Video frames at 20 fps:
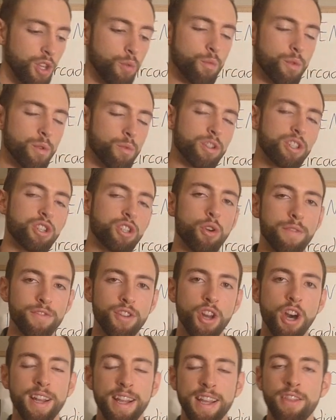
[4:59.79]
when we're sort of
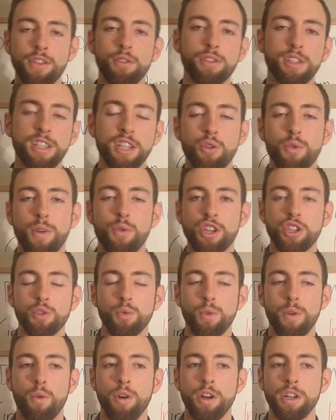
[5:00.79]
not in those situations,
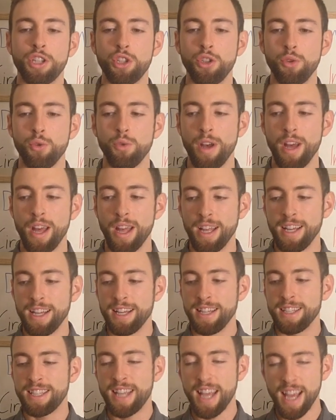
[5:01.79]
we want to
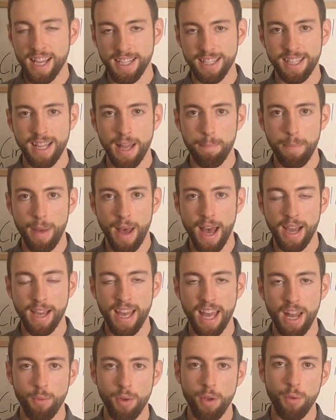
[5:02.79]
take a step
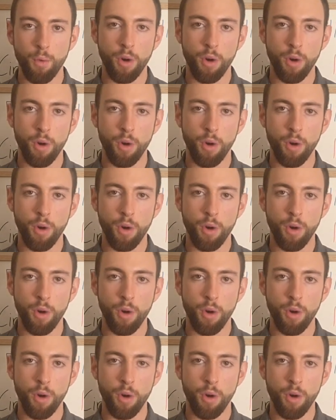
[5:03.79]
back and we